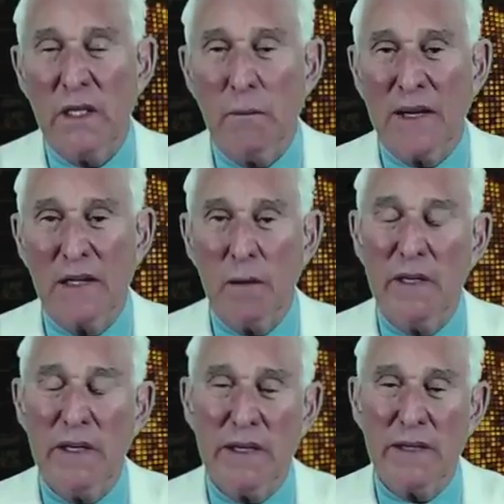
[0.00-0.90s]
By
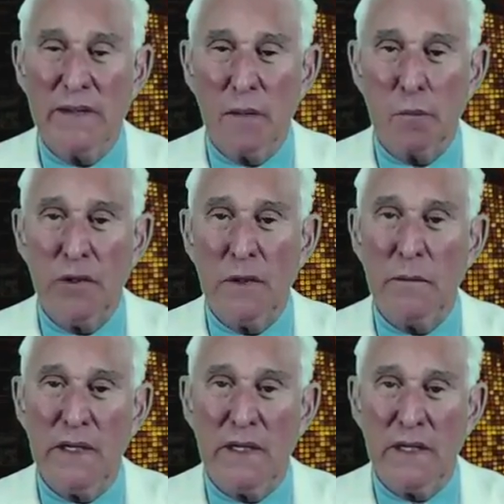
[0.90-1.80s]
limiting the print
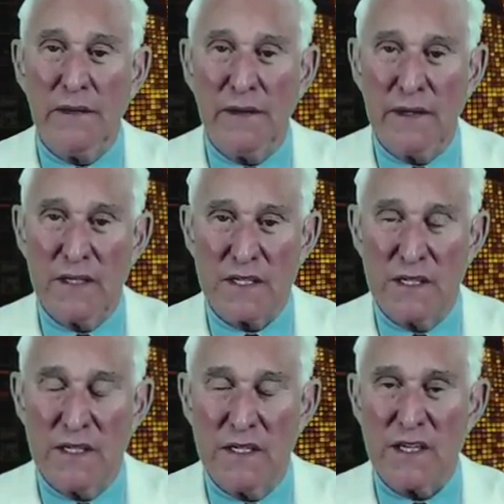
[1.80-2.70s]
media that he
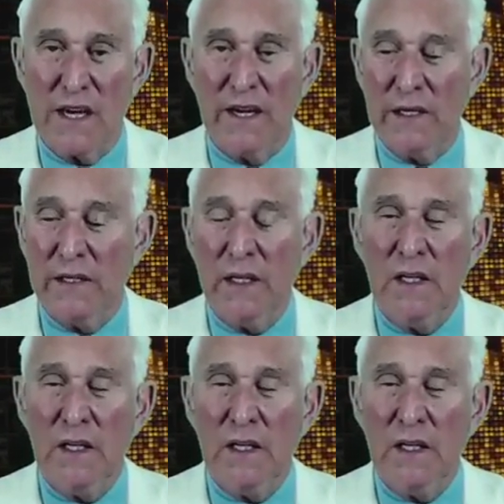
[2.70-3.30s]
sees and